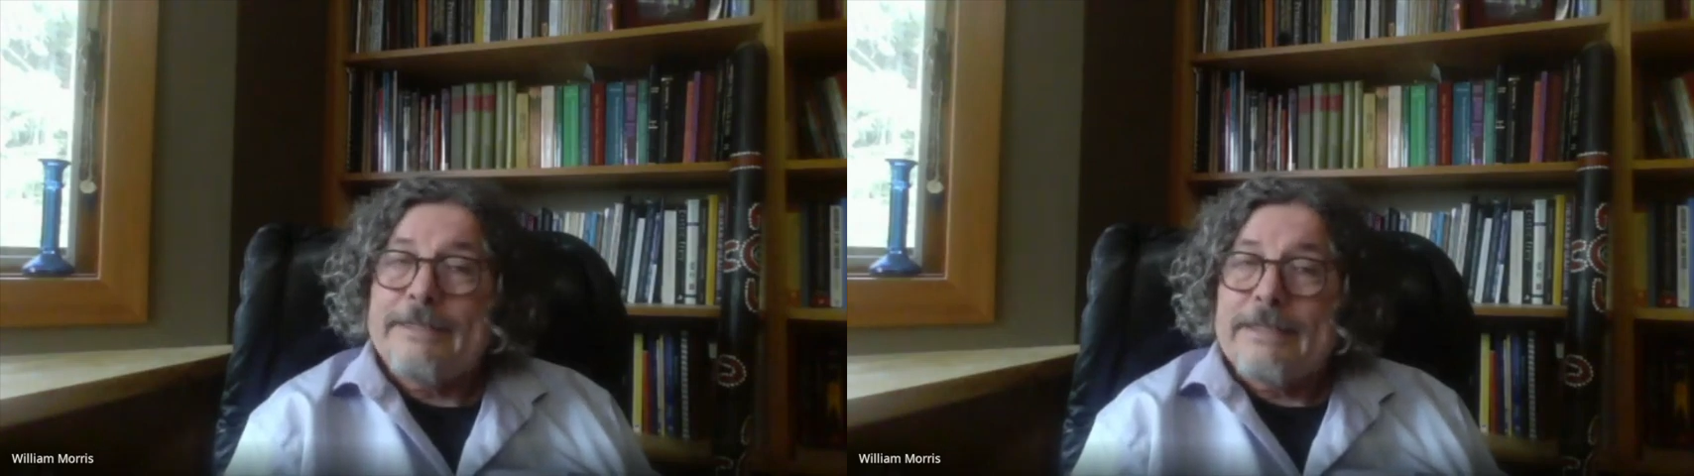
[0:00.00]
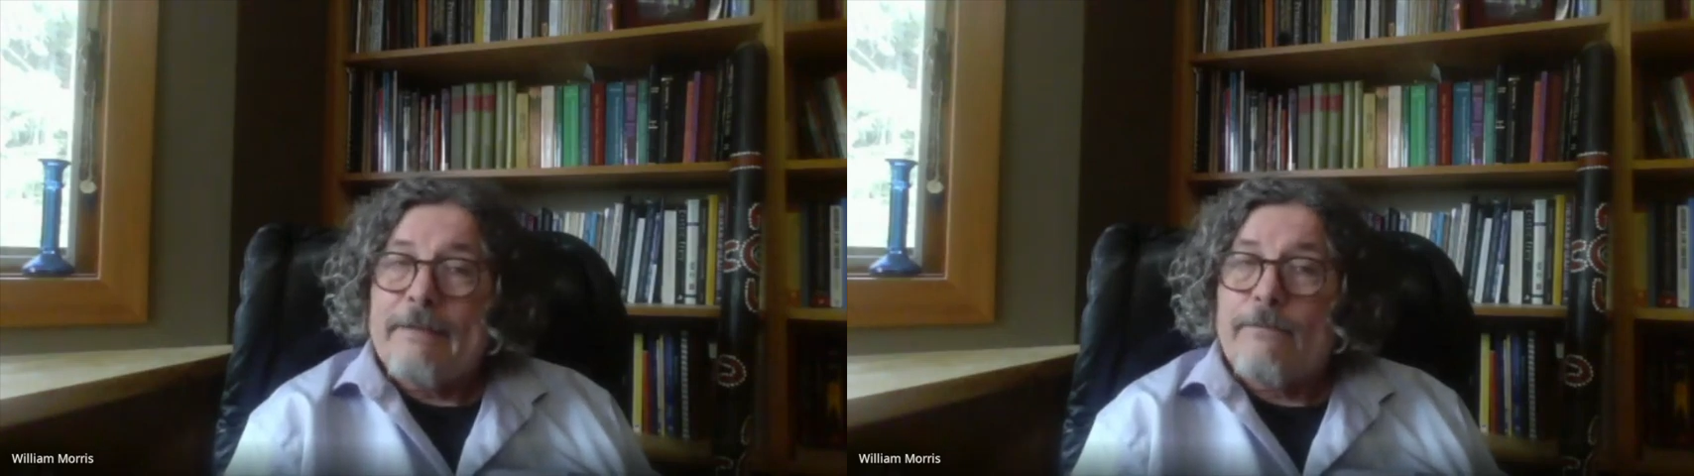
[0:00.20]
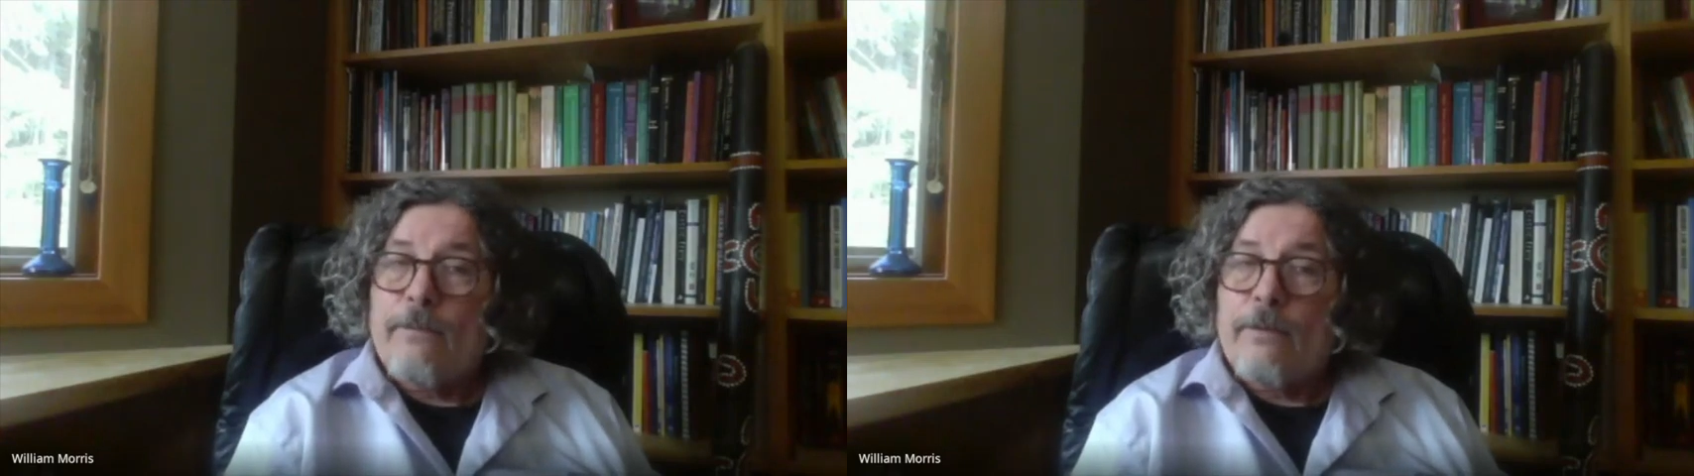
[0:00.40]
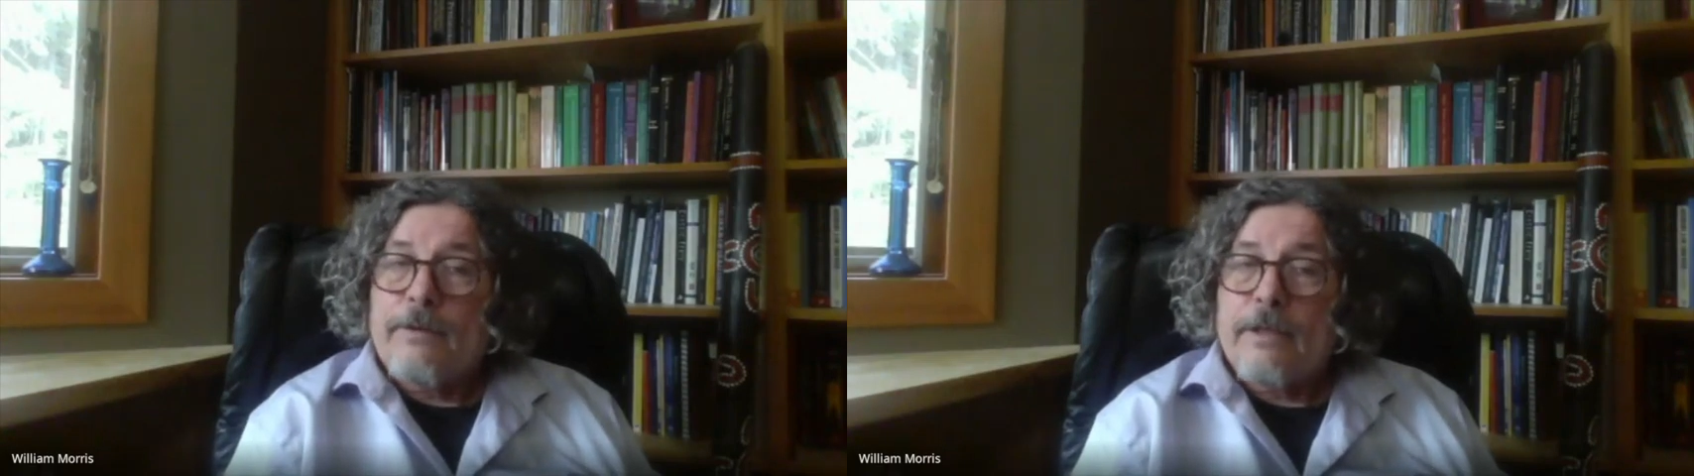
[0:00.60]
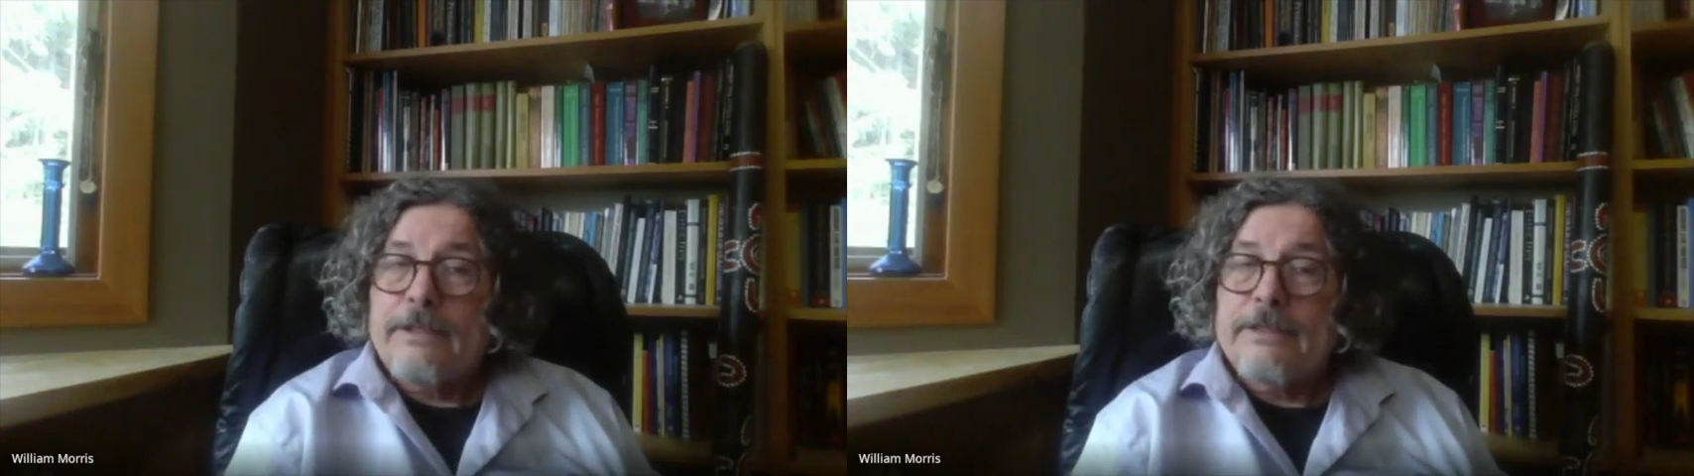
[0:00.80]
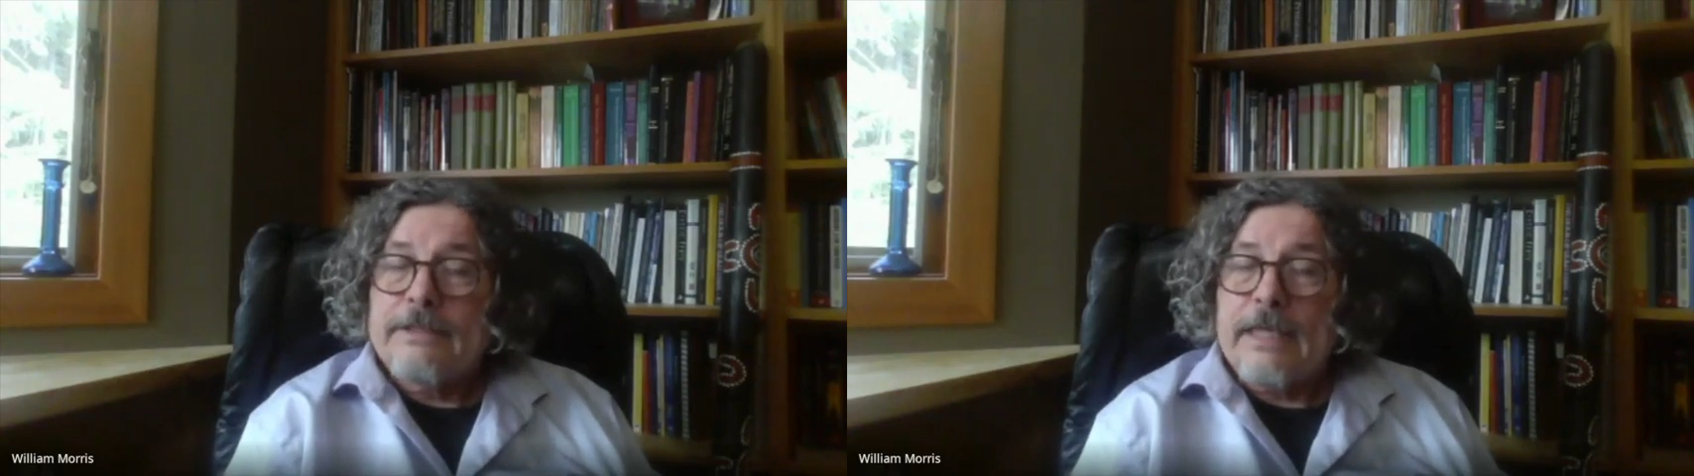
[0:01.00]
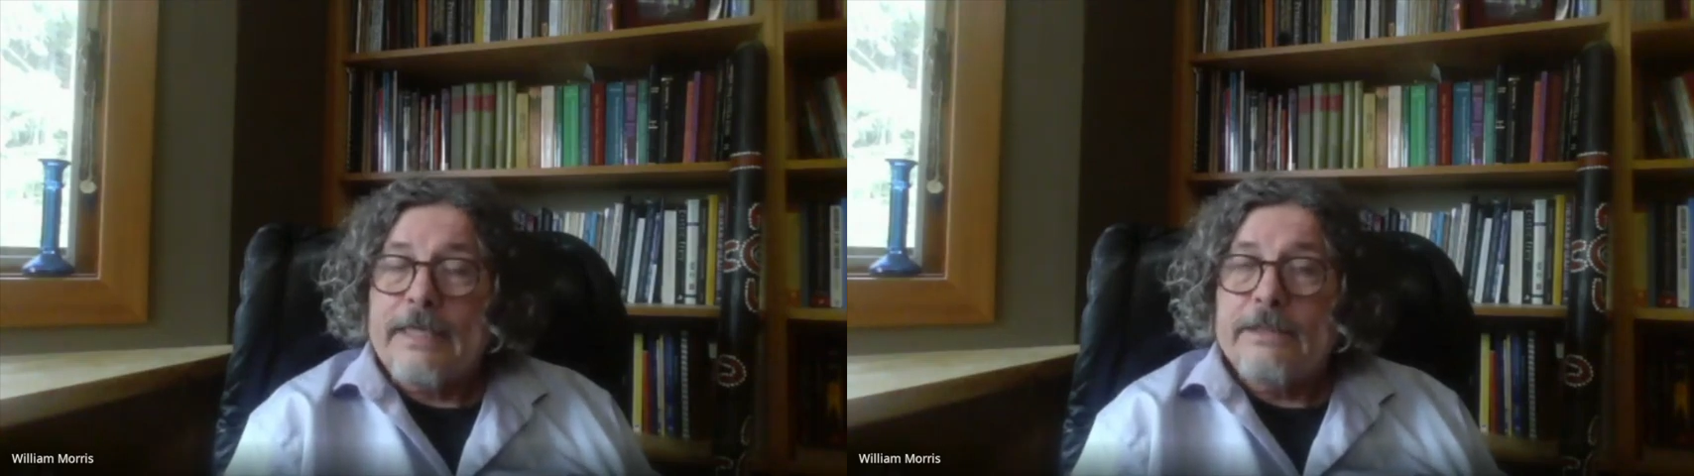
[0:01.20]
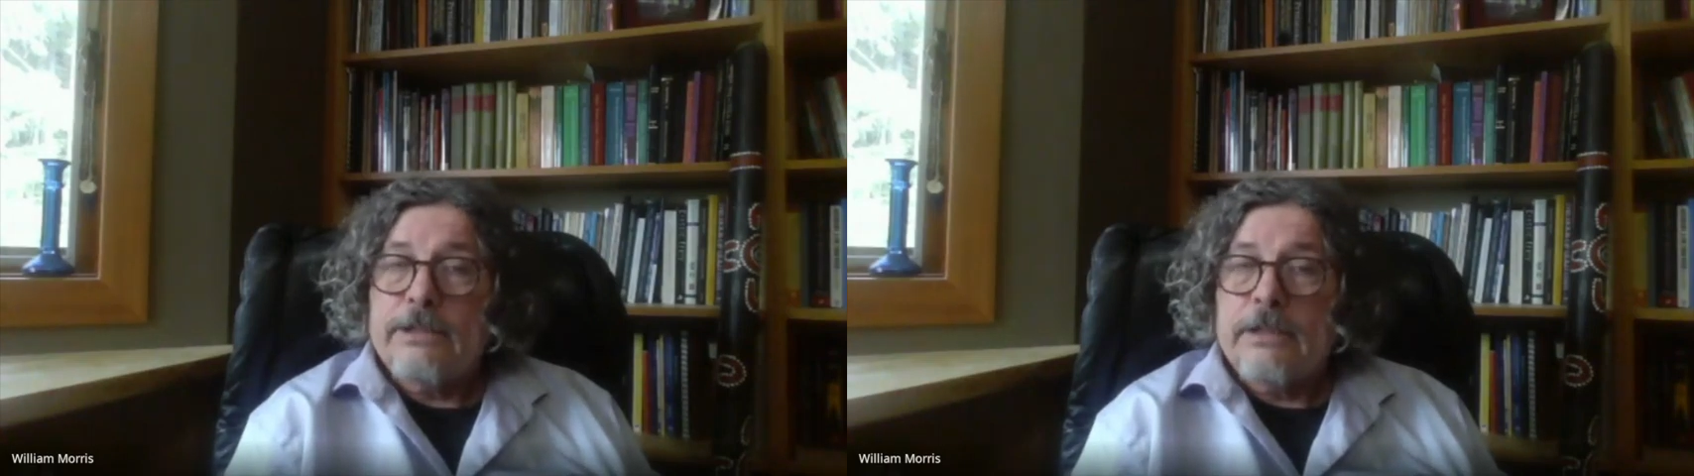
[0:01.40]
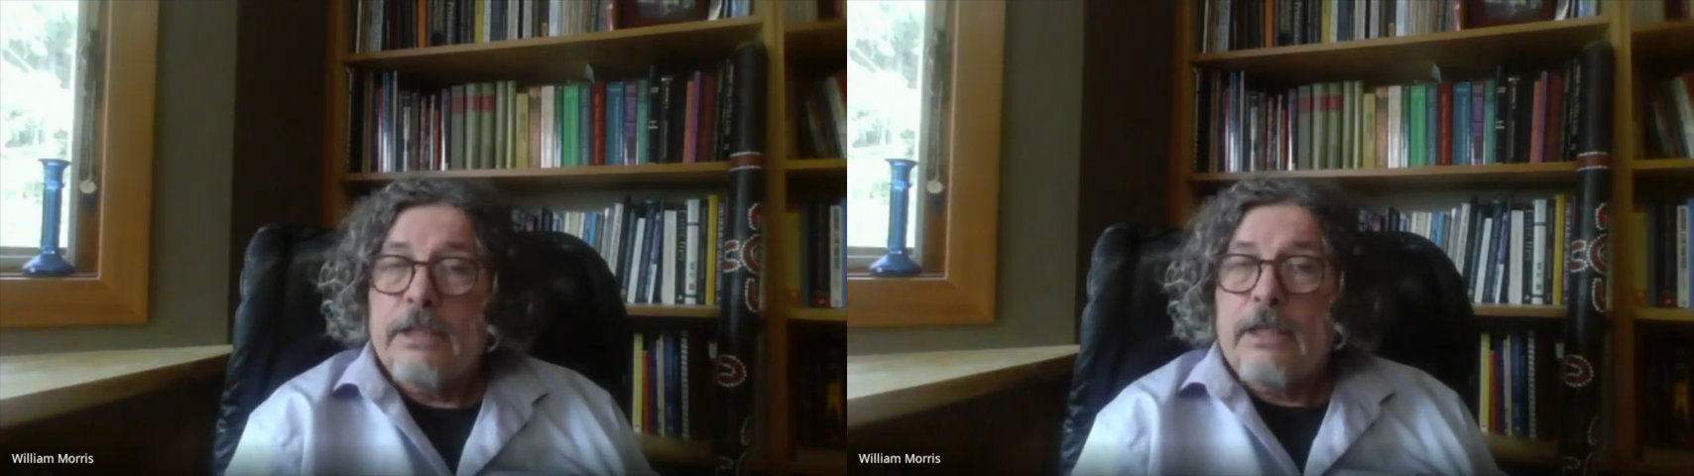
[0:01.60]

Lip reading: set forth the stage.